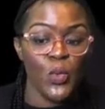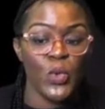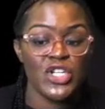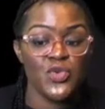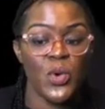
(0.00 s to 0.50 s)

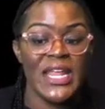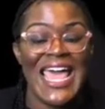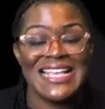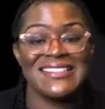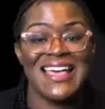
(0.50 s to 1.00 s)
which one
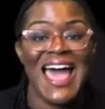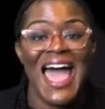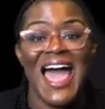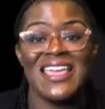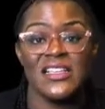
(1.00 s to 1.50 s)
has the
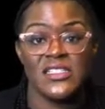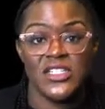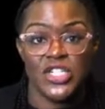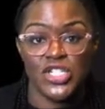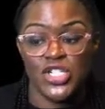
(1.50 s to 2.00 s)

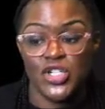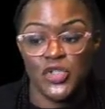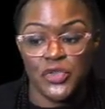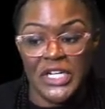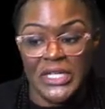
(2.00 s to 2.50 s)
highest
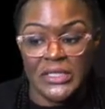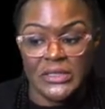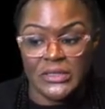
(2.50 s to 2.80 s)
degree?